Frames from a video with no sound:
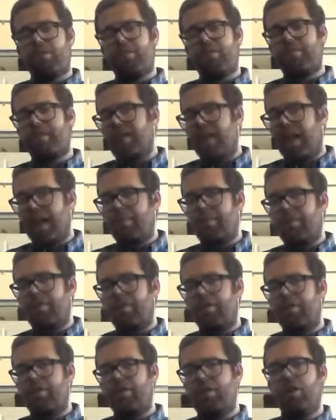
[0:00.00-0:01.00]
of the
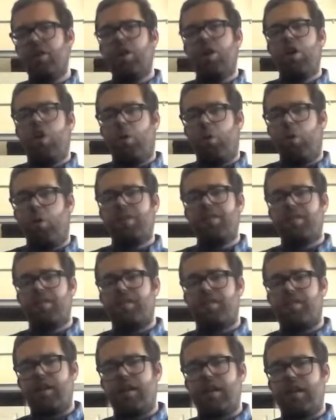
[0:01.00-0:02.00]
neighborhood or the
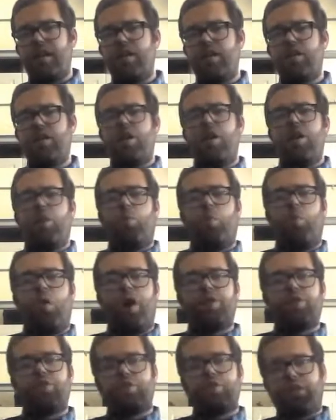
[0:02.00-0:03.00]
city,
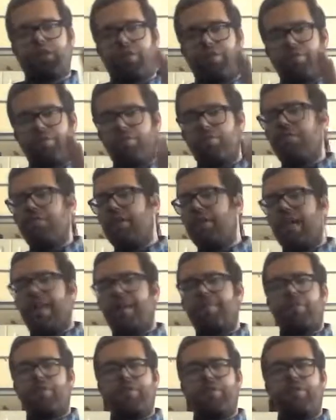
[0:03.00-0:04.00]
wandering through the
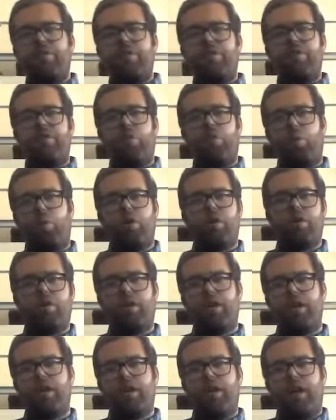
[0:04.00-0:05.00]
neighborhood or
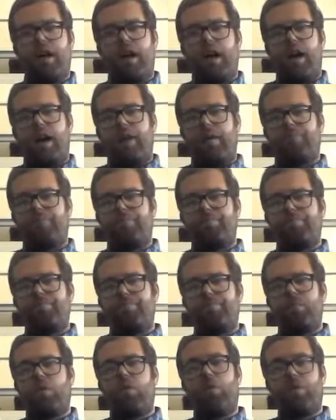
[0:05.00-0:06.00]

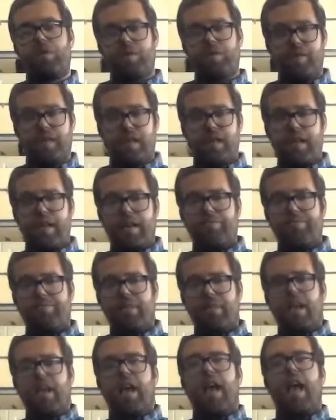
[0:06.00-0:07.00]
city,
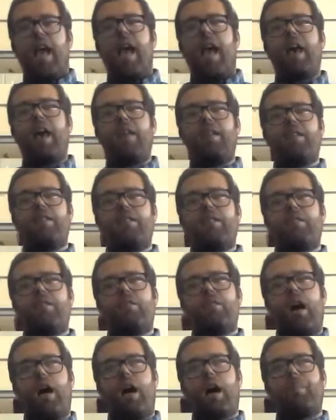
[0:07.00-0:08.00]
and
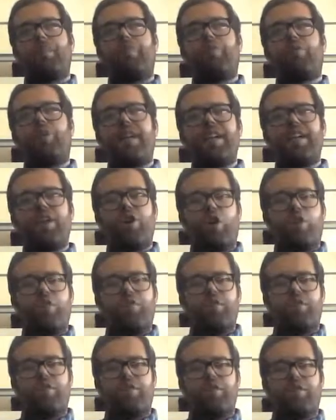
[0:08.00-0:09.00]
praying
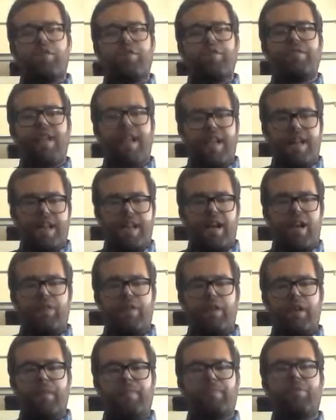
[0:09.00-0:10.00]
over that
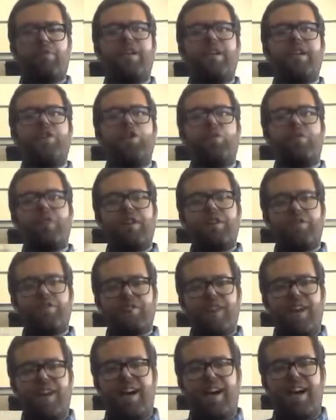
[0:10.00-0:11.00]
area, praying over your
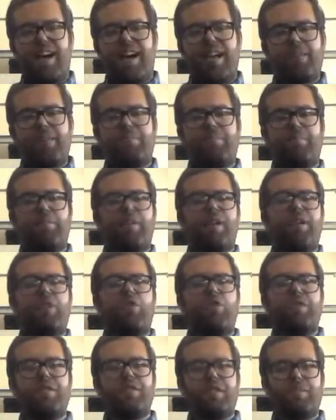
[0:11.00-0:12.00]
time, praying
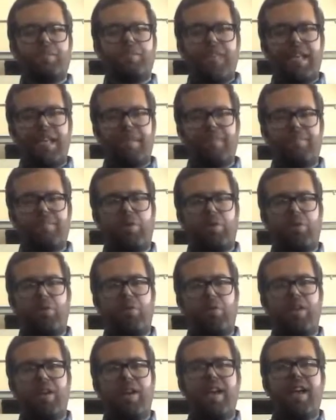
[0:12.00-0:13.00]
over the
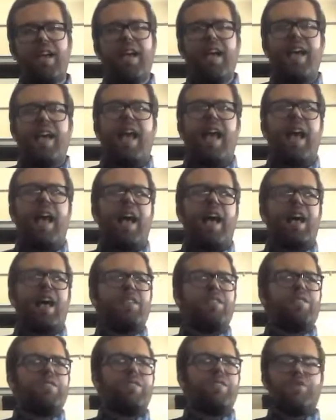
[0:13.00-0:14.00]
people,
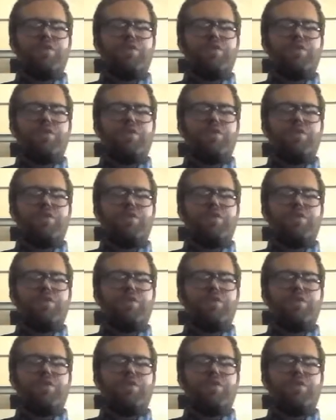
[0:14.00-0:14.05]
and